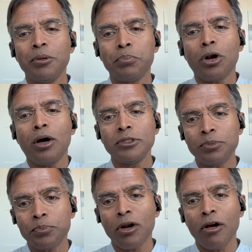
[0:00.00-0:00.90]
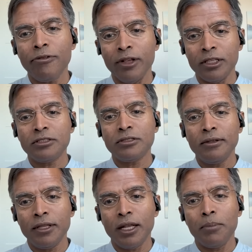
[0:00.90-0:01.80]
the promised profits
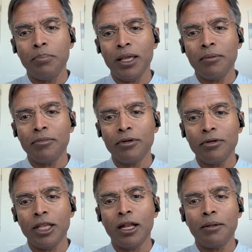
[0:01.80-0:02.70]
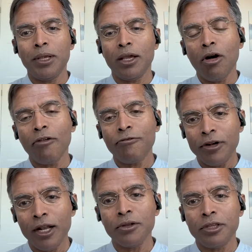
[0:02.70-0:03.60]
that are being
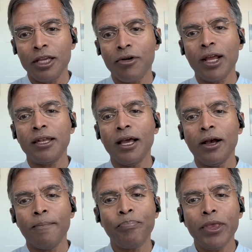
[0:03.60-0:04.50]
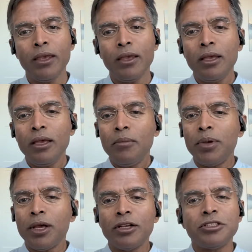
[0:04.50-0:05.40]
offered out there right now,
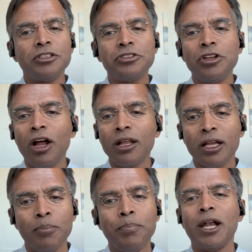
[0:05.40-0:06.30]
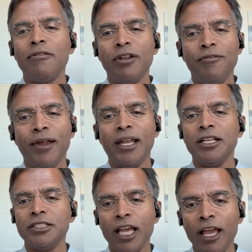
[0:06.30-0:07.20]
because it's not a competitive
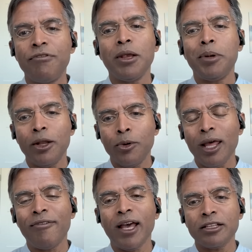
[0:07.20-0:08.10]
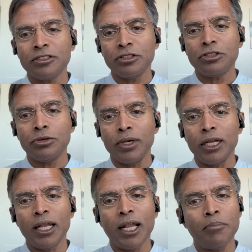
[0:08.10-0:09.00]
advantage. Everybody will have access to
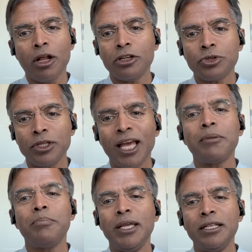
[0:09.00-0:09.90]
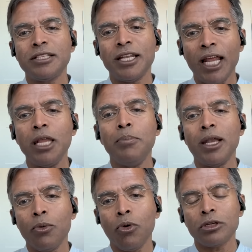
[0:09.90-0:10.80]
it, and I'm not sure that means that
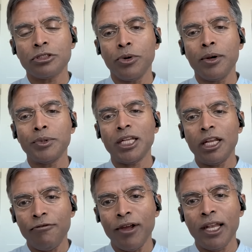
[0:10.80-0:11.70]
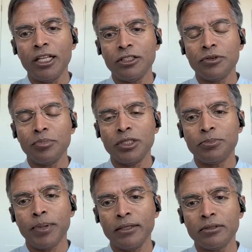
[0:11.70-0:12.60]
anybody walks away with an advantage from this
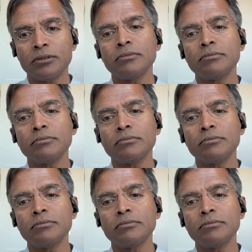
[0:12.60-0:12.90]
space.